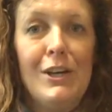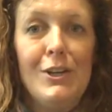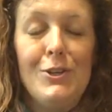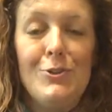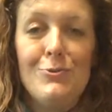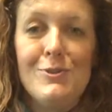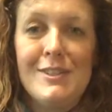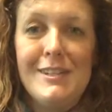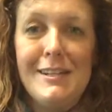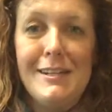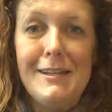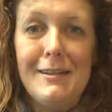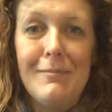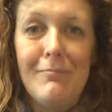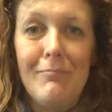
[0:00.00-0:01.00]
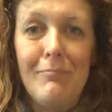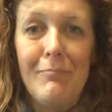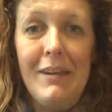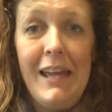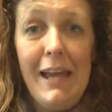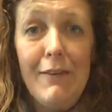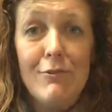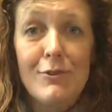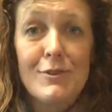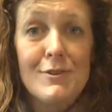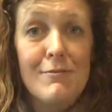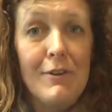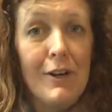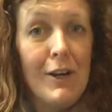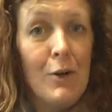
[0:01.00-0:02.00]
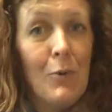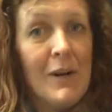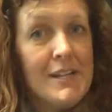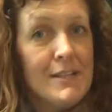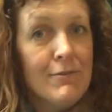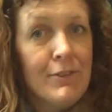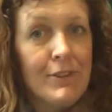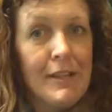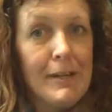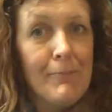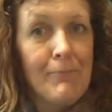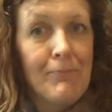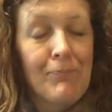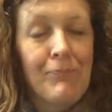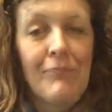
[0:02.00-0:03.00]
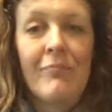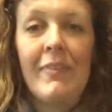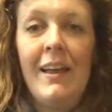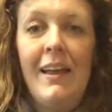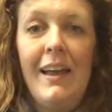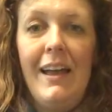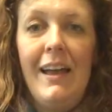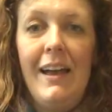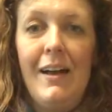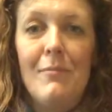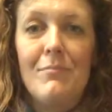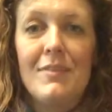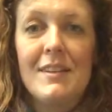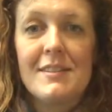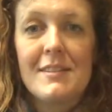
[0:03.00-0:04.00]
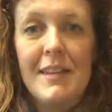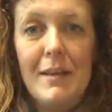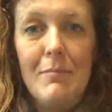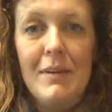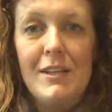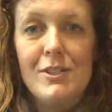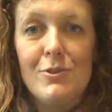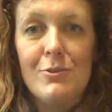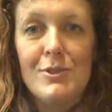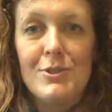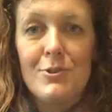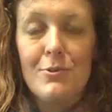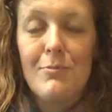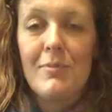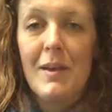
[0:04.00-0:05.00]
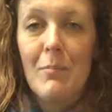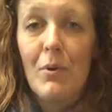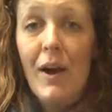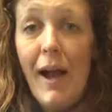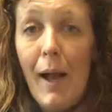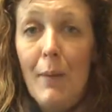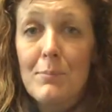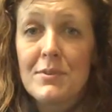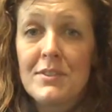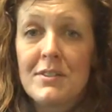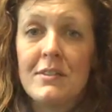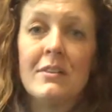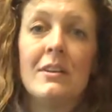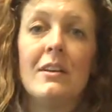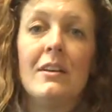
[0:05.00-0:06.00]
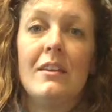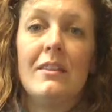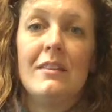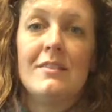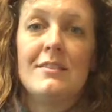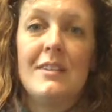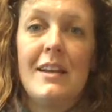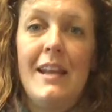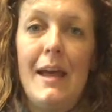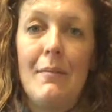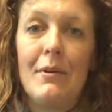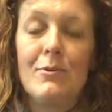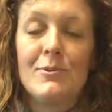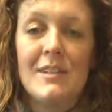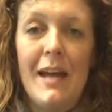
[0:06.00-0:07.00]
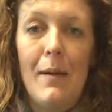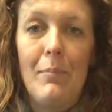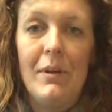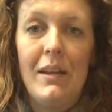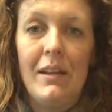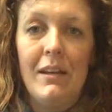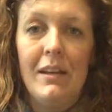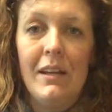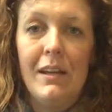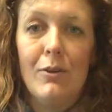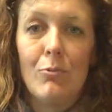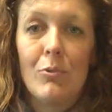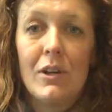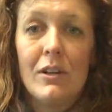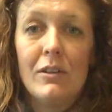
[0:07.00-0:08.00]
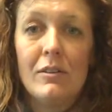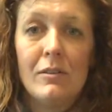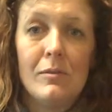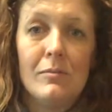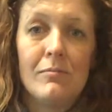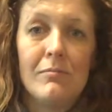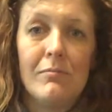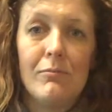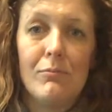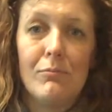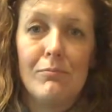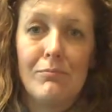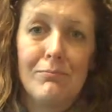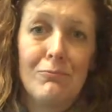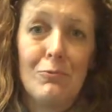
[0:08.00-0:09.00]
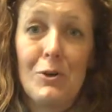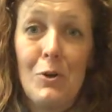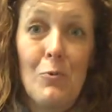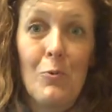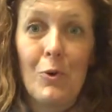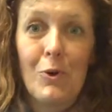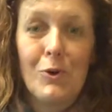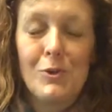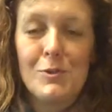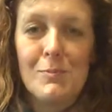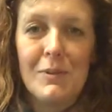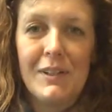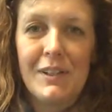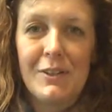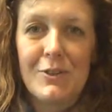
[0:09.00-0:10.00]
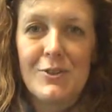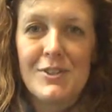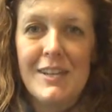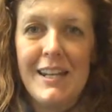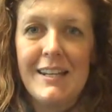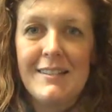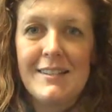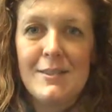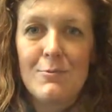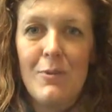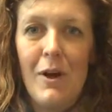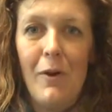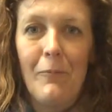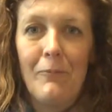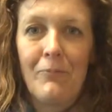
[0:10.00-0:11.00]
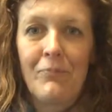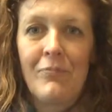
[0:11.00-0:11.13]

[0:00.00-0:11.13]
you see behaviors vary quite differently. This led me to assume that perhaps this dynamic was happening in real-world political settings as well.